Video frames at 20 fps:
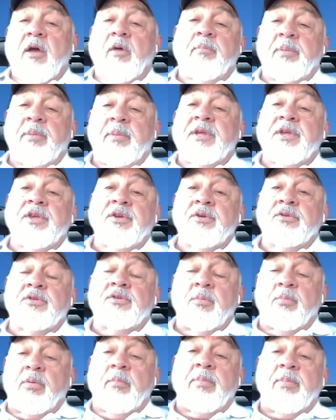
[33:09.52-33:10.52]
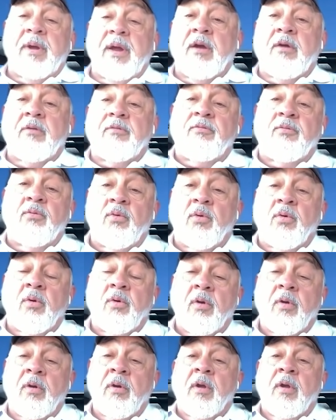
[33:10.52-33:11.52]
helping you to prepare
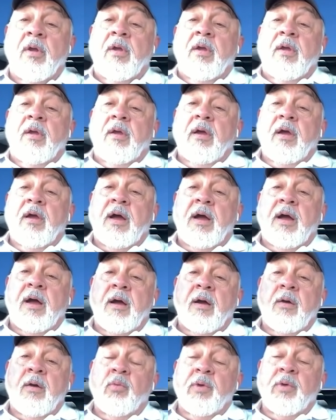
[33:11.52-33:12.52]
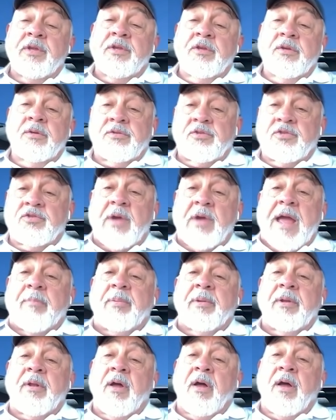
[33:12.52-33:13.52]
for uh, when you
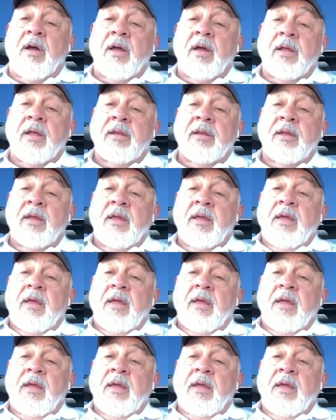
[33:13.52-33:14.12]
strap it on